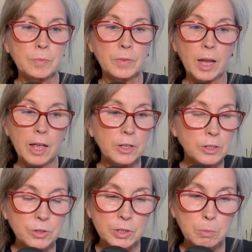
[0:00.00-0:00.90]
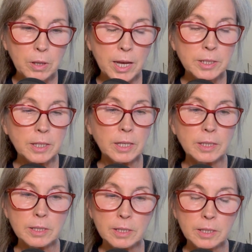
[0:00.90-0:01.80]
And then you're just planting that
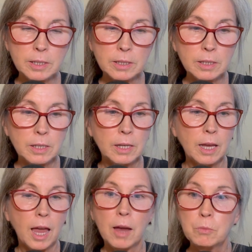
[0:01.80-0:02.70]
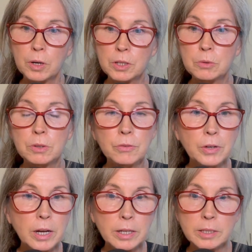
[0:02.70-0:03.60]
seed. And what you will
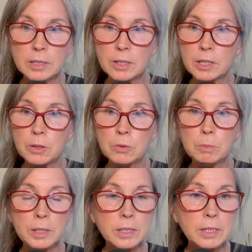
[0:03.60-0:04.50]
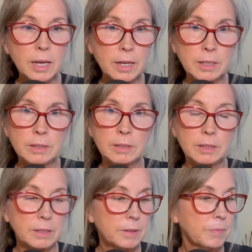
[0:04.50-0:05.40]
find is that there will be a day
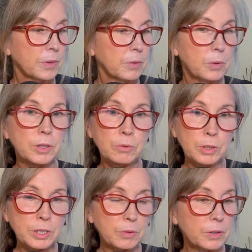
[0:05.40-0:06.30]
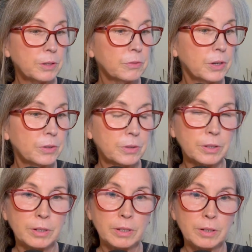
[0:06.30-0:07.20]
when you reach for your phone
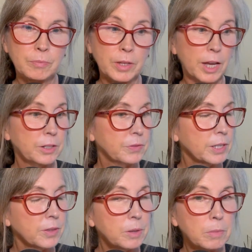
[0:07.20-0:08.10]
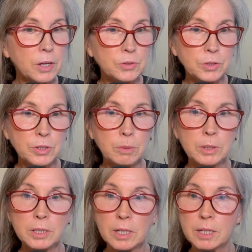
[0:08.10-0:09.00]
and you've said the mantra so many
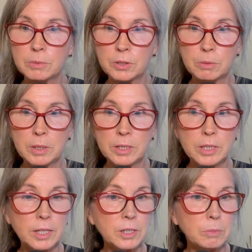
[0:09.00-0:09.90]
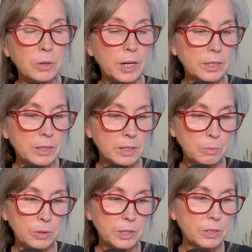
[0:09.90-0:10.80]
times and your meditation practice is
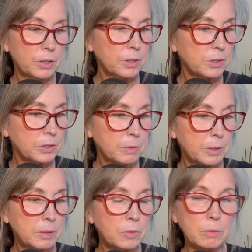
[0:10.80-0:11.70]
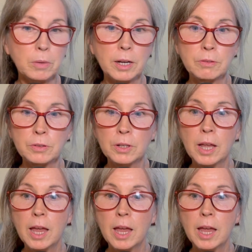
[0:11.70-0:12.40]
pretty solid and you're being more mindful.